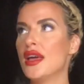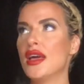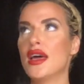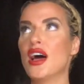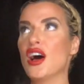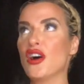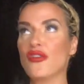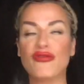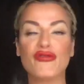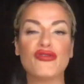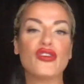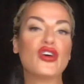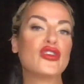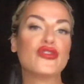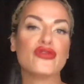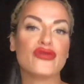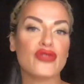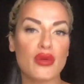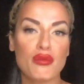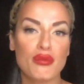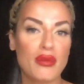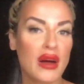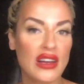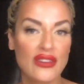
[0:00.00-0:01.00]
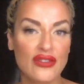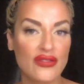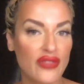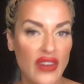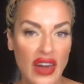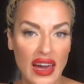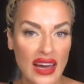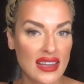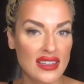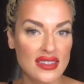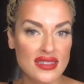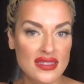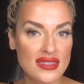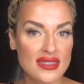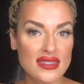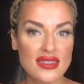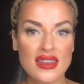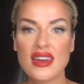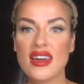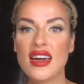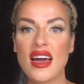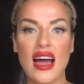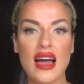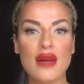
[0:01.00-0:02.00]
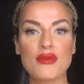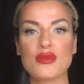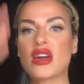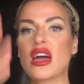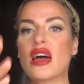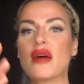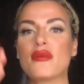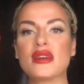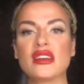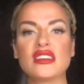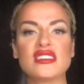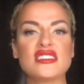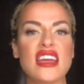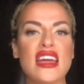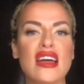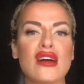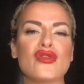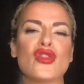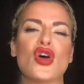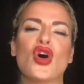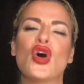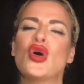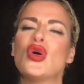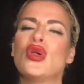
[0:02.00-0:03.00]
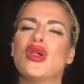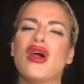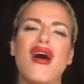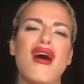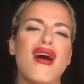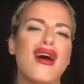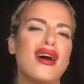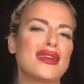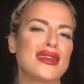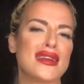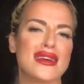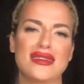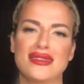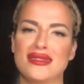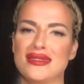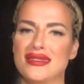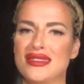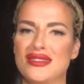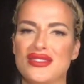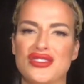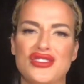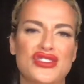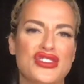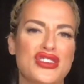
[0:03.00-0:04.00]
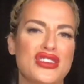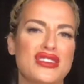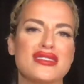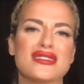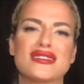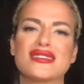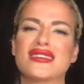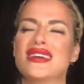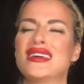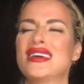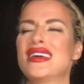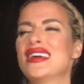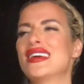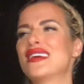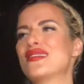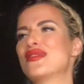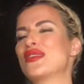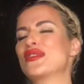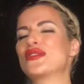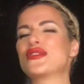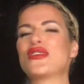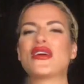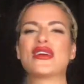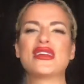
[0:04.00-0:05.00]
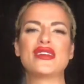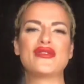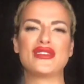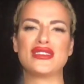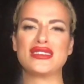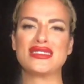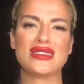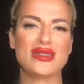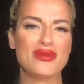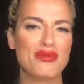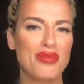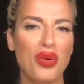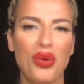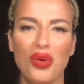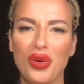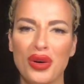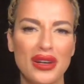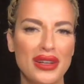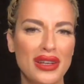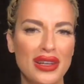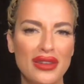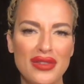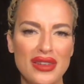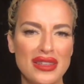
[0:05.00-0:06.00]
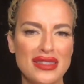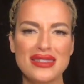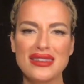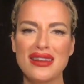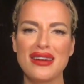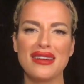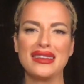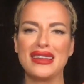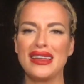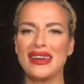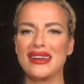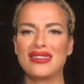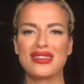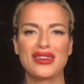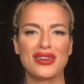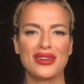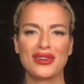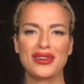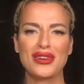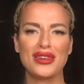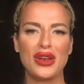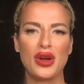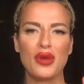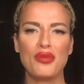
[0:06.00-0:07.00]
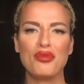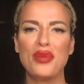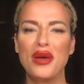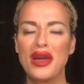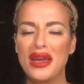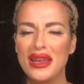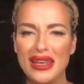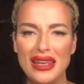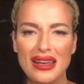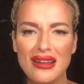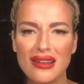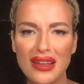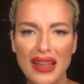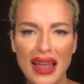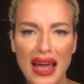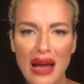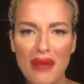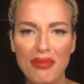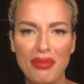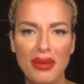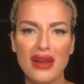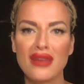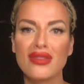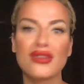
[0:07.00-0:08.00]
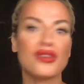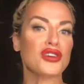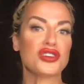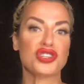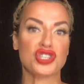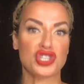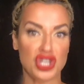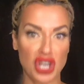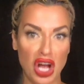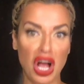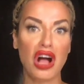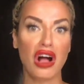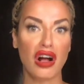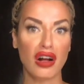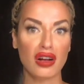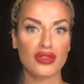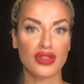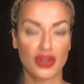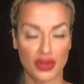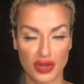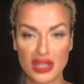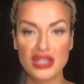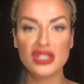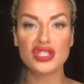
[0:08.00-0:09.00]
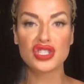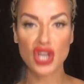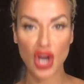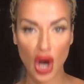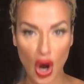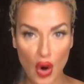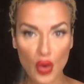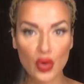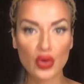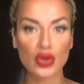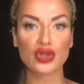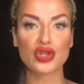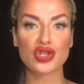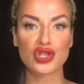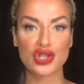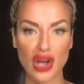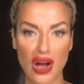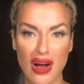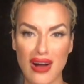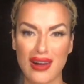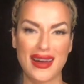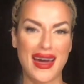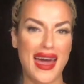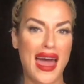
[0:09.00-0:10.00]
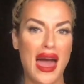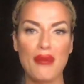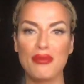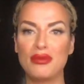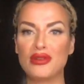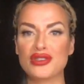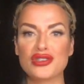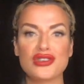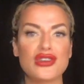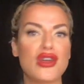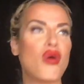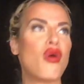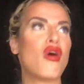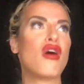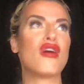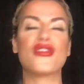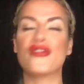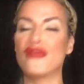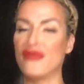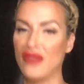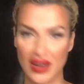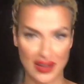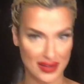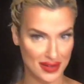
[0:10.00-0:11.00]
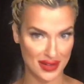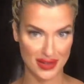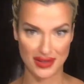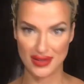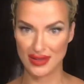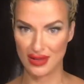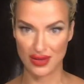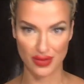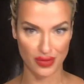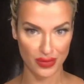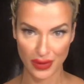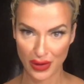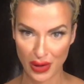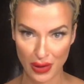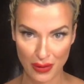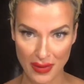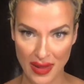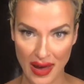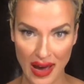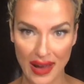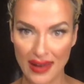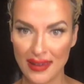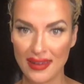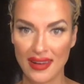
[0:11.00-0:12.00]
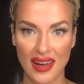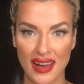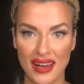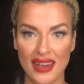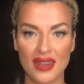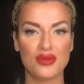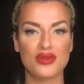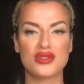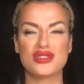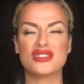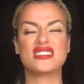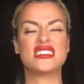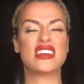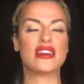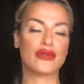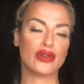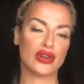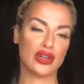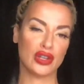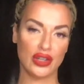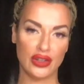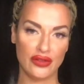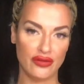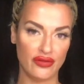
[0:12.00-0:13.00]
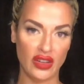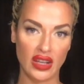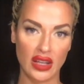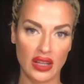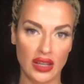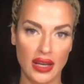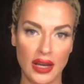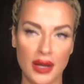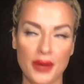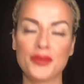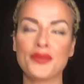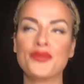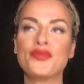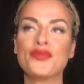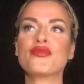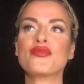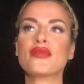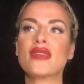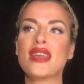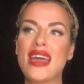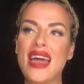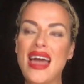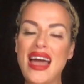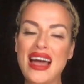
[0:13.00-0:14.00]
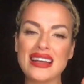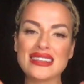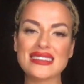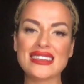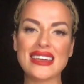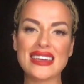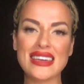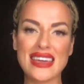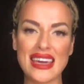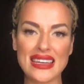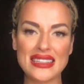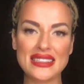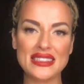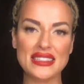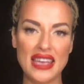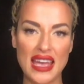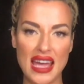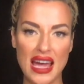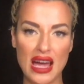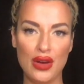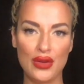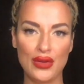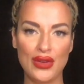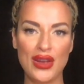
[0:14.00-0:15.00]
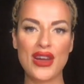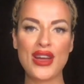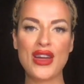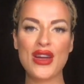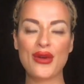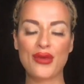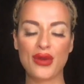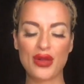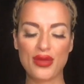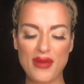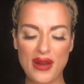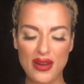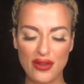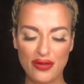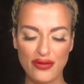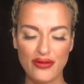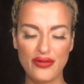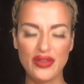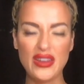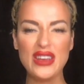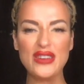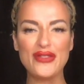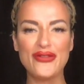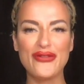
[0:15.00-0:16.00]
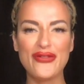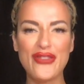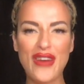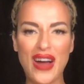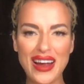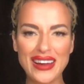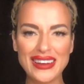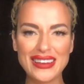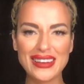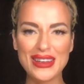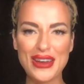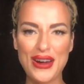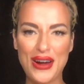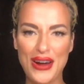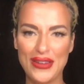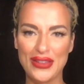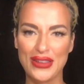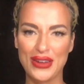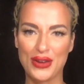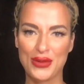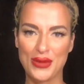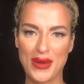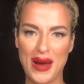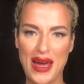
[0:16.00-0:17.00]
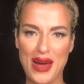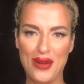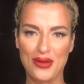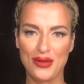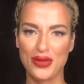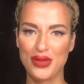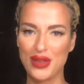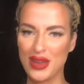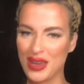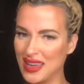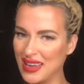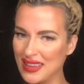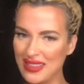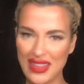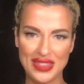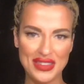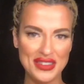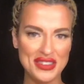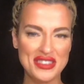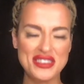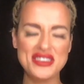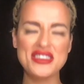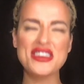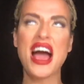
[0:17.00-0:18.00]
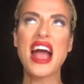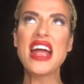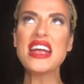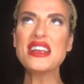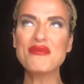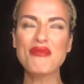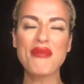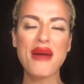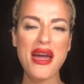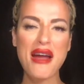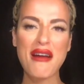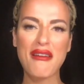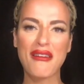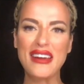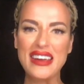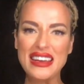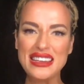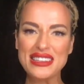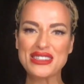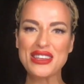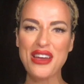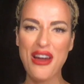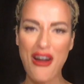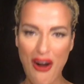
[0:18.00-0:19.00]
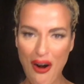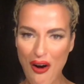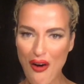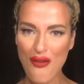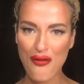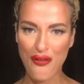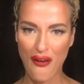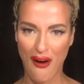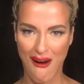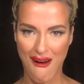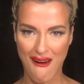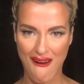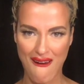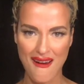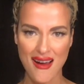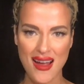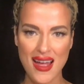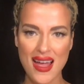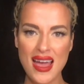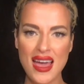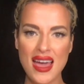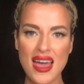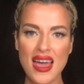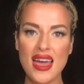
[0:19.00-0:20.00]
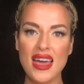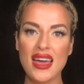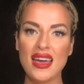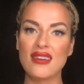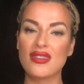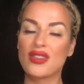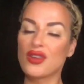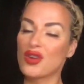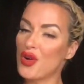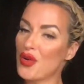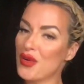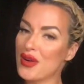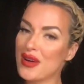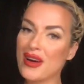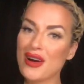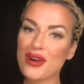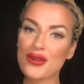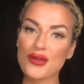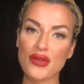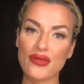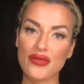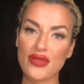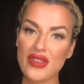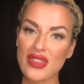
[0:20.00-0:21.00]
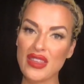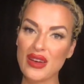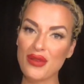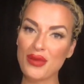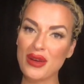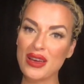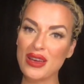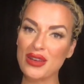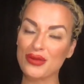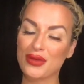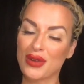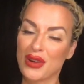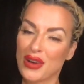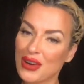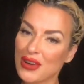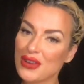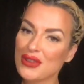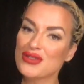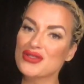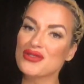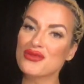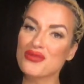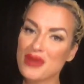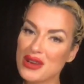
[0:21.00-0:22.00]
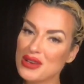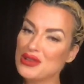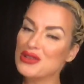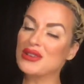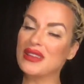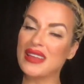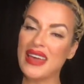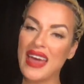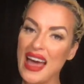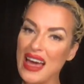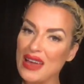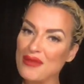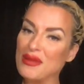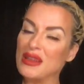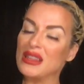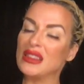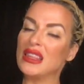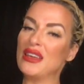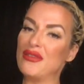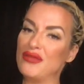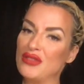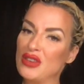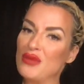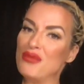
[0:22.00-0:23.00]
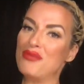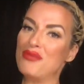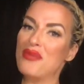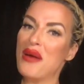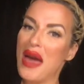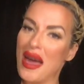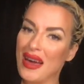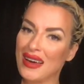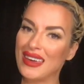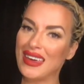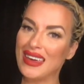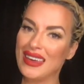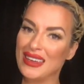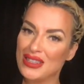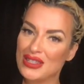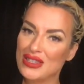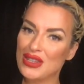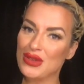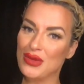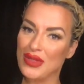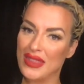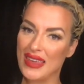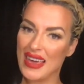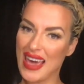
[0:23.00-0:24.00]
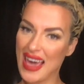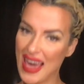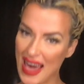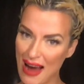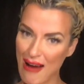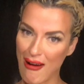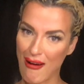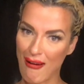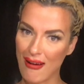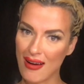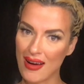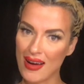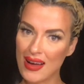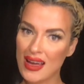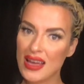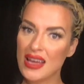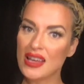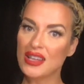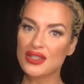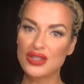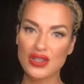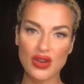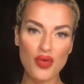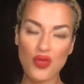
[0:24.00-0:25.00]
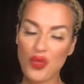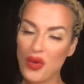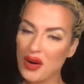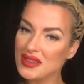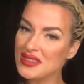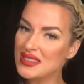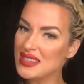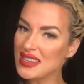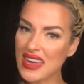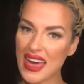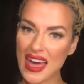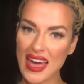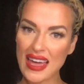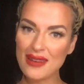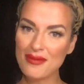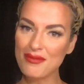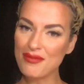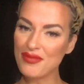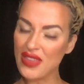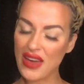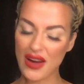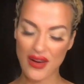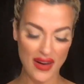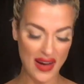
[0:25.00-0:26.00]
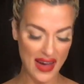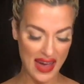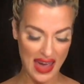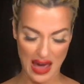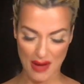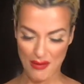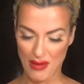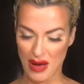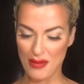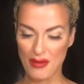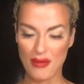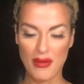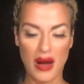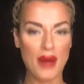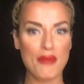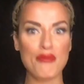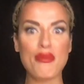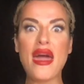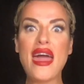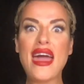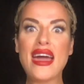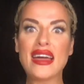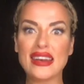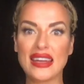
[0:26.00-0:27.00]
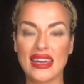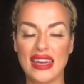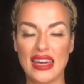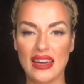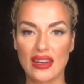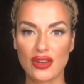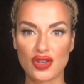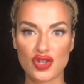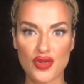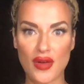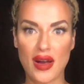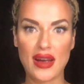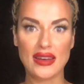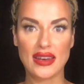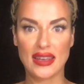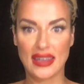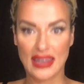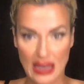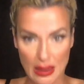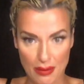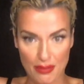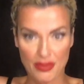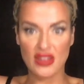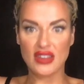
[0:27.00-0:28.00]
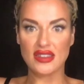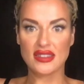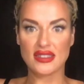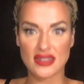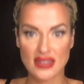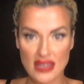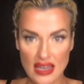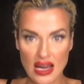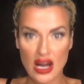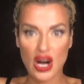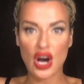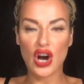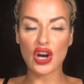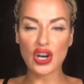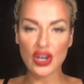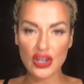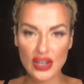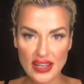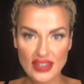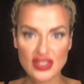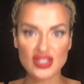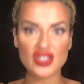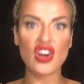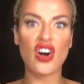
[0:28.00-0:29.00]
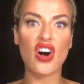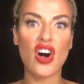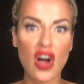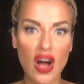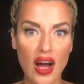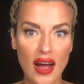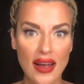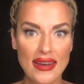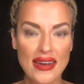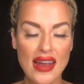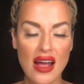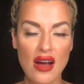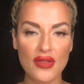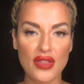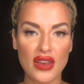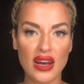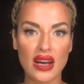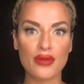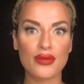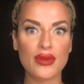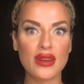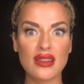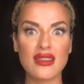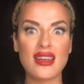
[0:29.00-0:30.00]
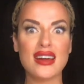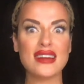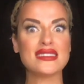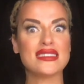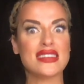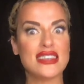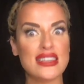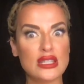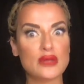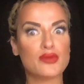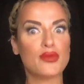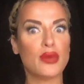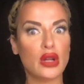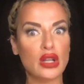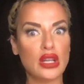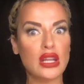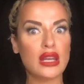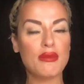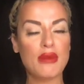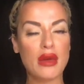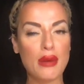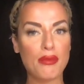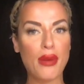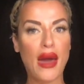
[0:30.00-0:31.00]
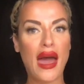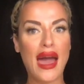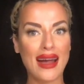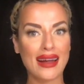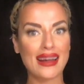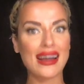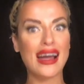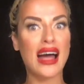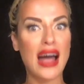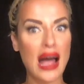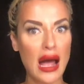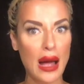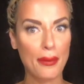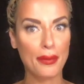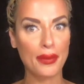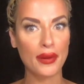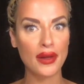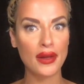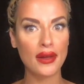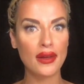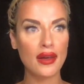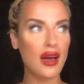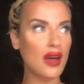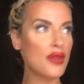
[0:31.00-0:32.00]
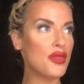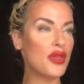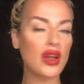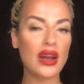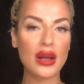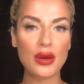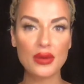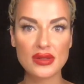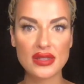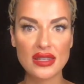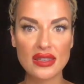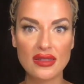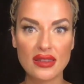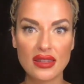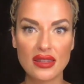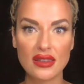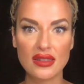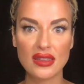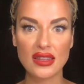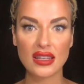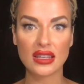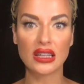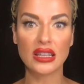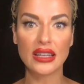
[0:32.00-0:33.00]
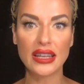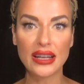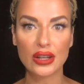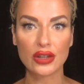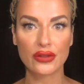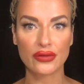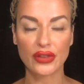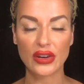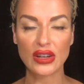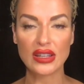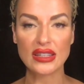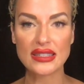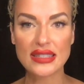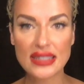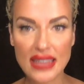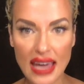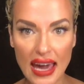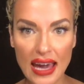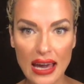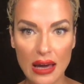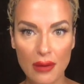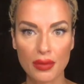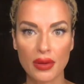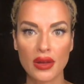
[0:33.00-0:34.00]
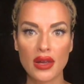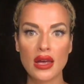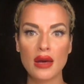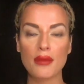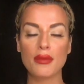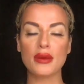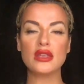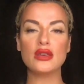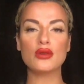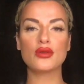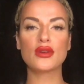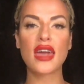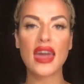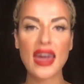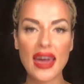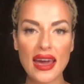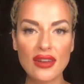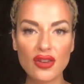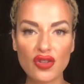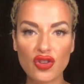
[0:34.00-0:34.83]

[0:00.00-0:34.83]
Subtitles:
a foot from my face. I'm coming down. The whole audience is just, they're not even supportive. It's not like they're, pity clapping. They're in shock. They're in total shock. I happen to know all the faces in the room that night, which is never a good feeling. As I get down with my feet finally on the ground, thinking that this nightmare is over, the choreography that we had rehearsed originally had me lifted back into the air. So once again, there I am. I'm panicking, trying to keep this harness on now that I realize he's pulling me back up. I thought I was in the clear for an escape, but you can't